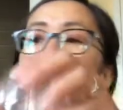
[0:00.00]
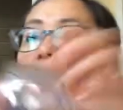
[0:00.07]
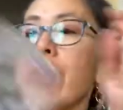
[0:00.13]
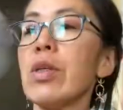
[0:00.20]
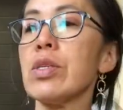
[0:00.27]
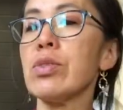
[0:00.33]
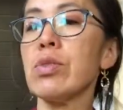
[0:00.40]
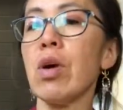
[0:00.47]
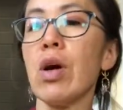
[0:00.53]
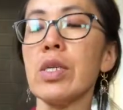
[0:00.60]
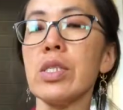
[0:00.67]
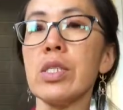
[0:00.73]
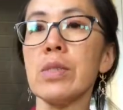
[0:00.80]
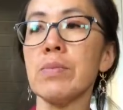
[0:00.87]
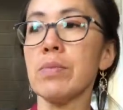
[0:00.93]
the sauce.
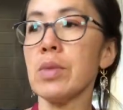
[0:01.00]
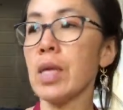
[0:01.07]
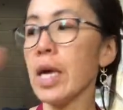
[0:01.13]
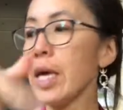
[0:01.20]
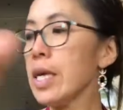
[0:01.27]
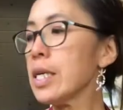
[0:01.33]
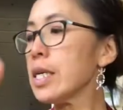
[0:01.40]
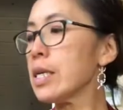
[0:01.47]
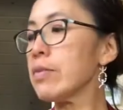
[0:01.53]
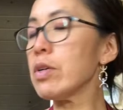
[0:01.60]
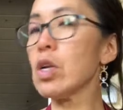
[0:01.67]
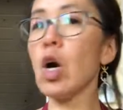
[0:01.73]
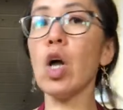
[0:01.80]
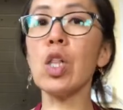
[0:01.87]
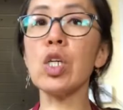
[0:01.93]
Okay, give it
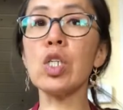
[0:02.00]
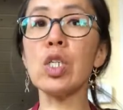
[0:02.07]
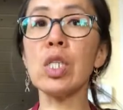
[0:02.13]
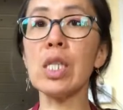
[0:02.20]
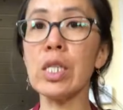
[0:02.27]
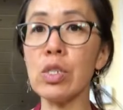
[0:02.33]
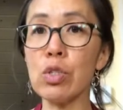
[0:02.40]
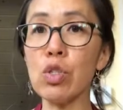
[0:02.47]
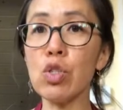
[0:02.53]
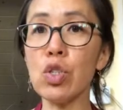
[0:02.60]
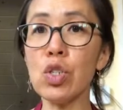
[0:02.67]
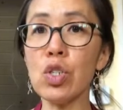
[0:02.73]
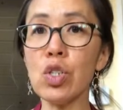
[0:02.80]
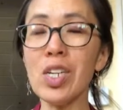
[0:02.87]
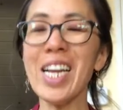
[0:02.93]
all a good little
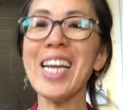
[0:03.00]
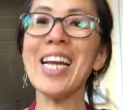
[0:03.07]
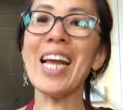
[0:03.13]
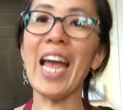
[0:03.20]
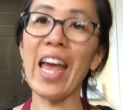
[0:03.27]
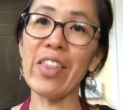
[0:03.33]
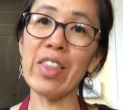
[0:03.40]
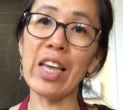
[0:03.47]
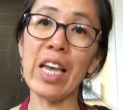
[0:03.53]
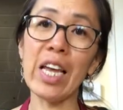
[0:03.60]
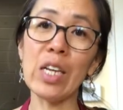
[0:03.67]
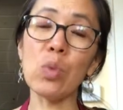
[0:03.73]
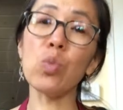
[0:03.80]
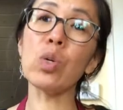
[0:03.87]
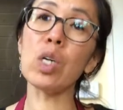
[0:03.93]
stir, and
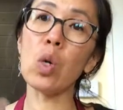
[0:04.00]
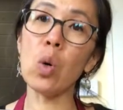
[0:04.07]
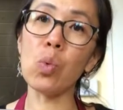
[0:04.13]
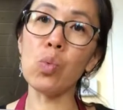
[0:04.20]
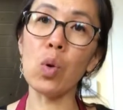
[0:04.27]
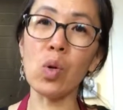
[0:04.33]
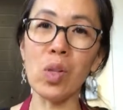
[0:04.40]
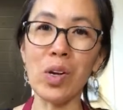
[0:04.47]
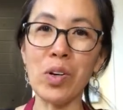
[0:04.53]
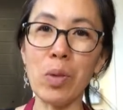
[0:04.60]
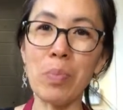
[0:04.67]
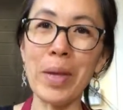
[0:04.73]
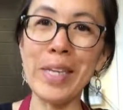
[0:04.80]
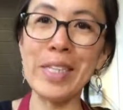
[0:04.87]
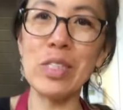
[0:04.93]
then we'll go roll out our
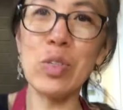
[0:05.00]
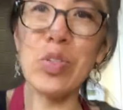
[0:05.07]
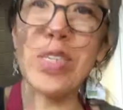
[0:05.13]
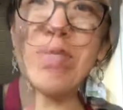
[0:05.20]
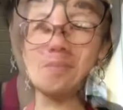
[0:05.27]
pastry.